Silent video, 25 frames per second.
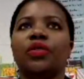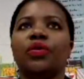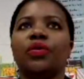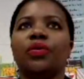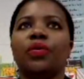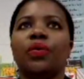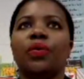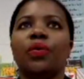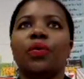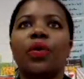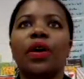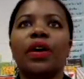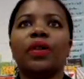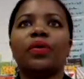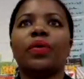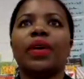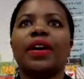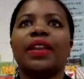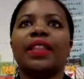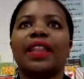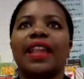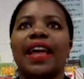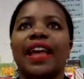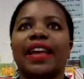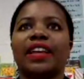one way
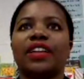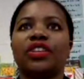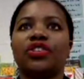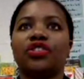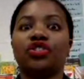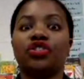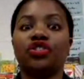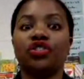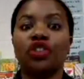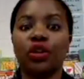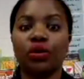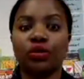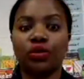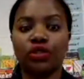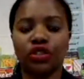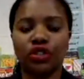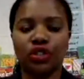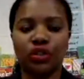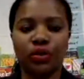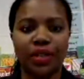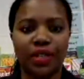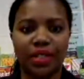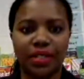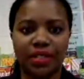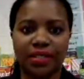that I can show
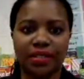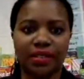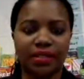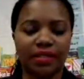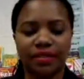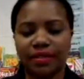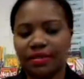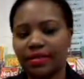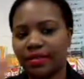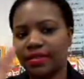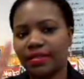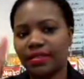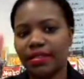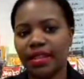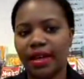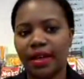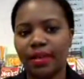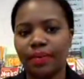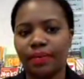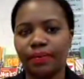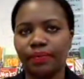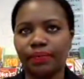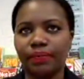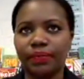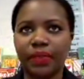students
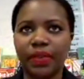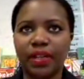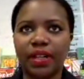some